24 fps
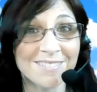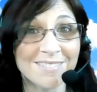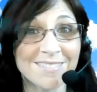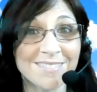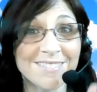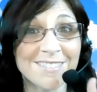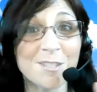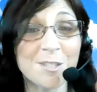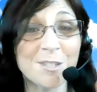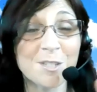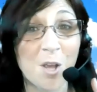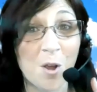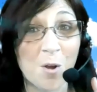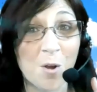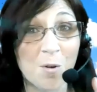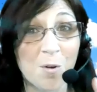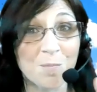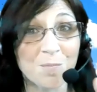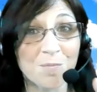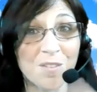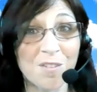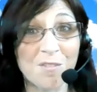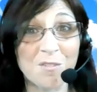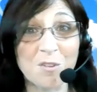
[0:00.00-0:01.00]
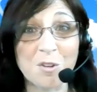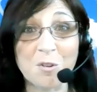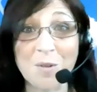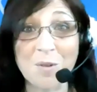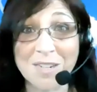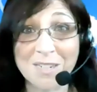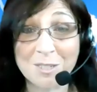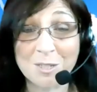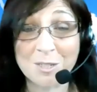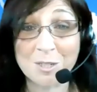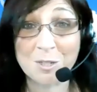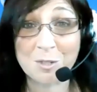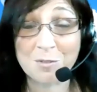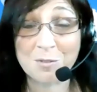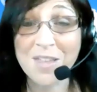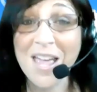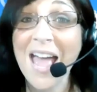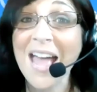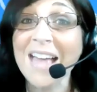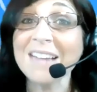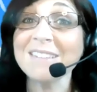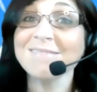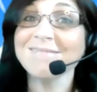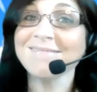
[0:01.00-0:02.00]
So if you're ready to do
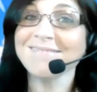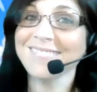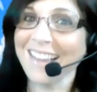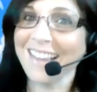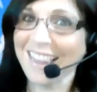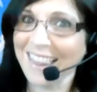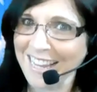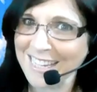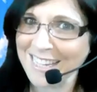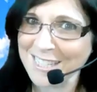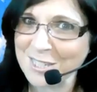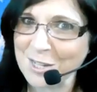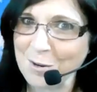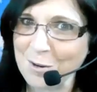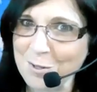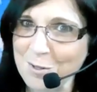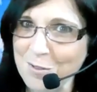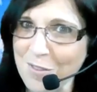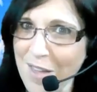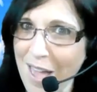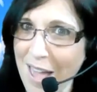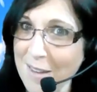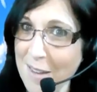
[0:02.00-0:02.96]
that, let's go do that.